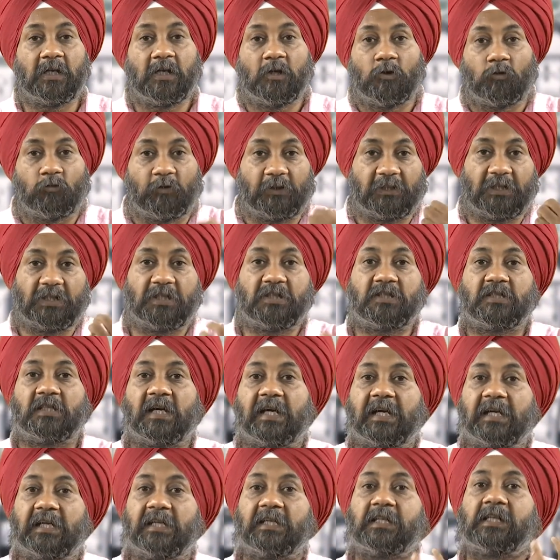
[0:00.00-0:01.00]
what is the
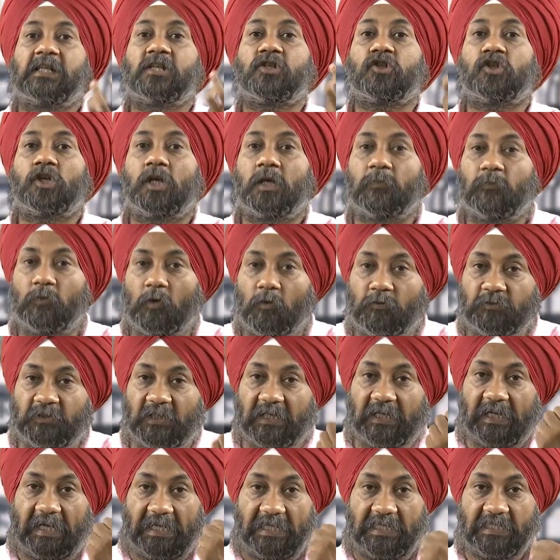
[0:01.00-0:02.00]
ideal shape of the
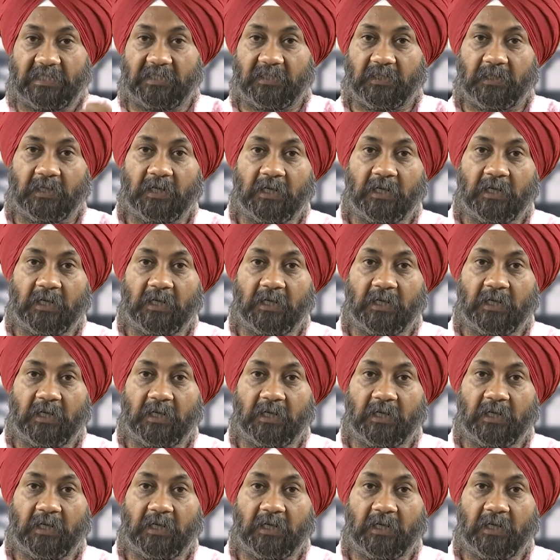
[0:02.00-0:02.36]
riser